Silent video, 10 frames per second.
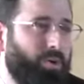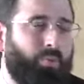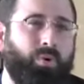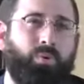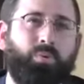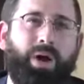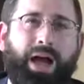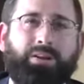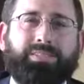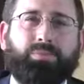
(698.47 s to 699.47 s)
Wh-
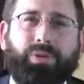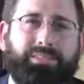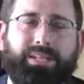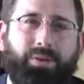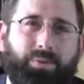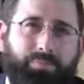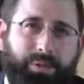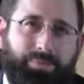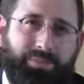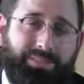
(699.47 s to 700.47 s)
how does it resonate with
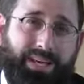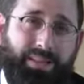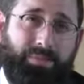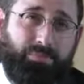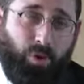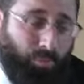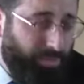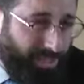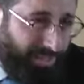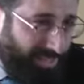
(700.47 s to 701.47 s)
people to tell them, don't
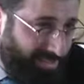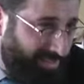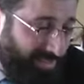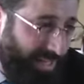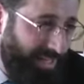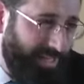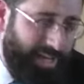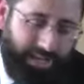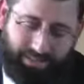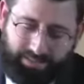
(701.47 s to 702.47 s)
be lazy like an
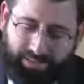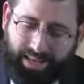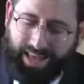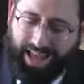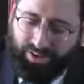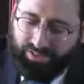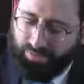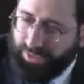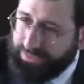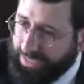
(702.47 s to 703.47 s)
ant? How does it
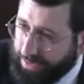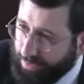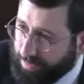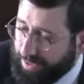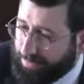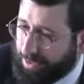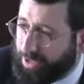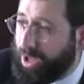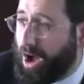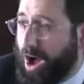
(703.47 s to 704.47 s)
resonate with
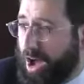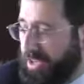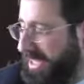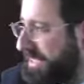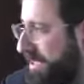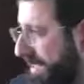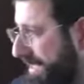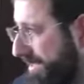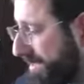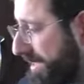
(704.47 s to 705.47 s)
people, oh, you need to be
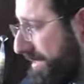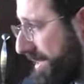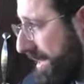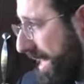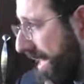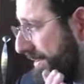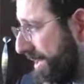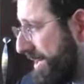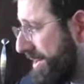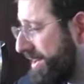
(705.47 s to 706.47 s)
consistent like
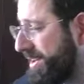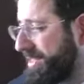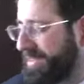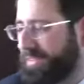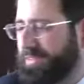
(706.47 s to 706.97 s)
heaven and earth?